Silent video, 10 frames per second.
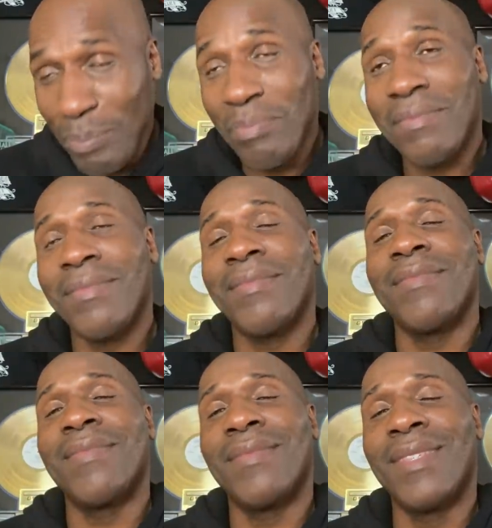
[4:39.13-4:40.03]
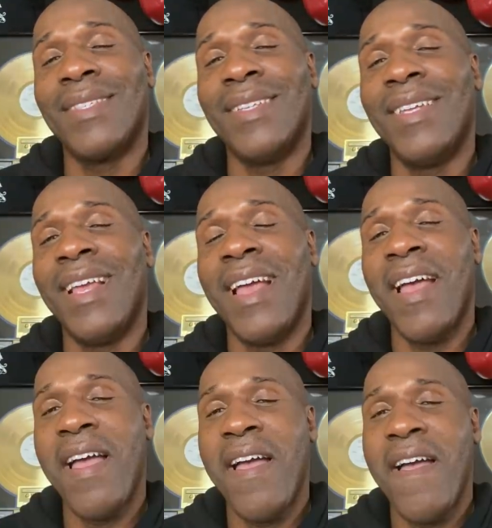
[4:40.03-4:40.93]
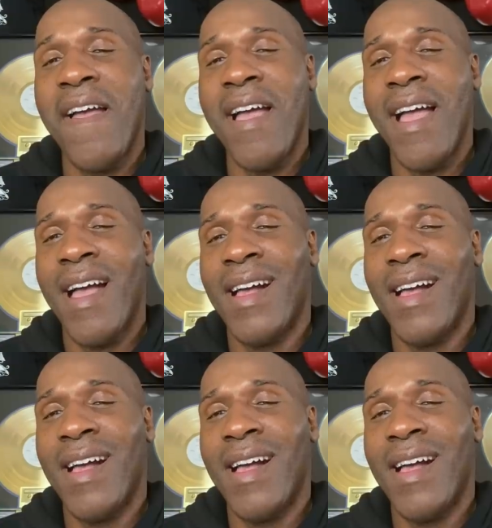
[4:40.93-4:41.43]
Nothing is said.